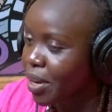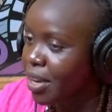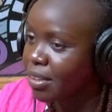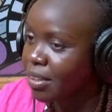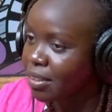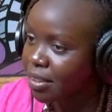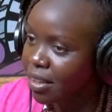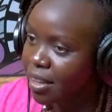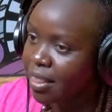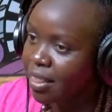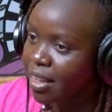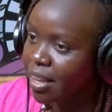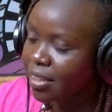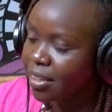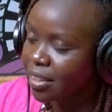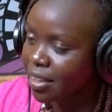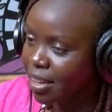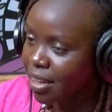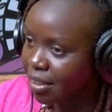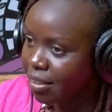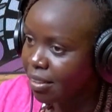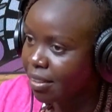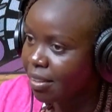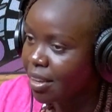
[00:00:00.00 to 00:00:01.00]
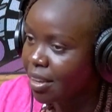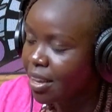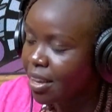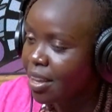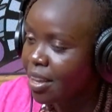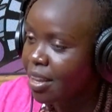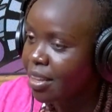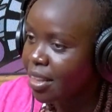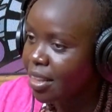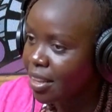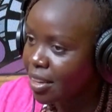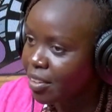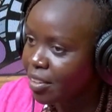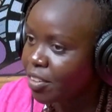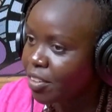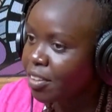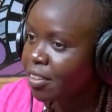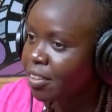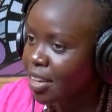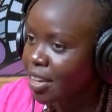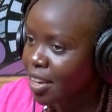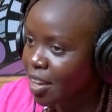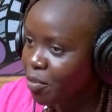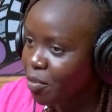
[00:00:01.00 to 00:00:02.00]
we can say that, yes, the
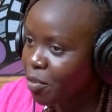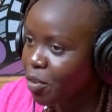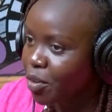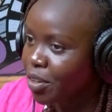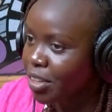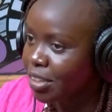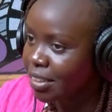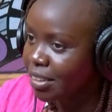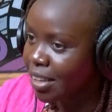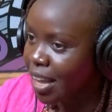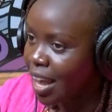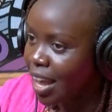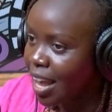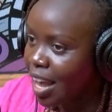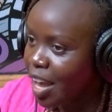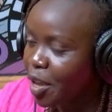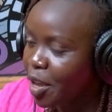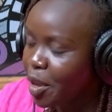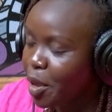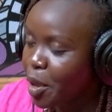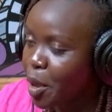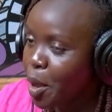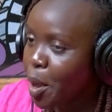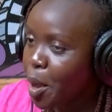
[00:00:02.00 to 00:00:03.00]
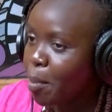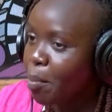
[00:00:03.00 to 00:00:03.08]
literacy level is high.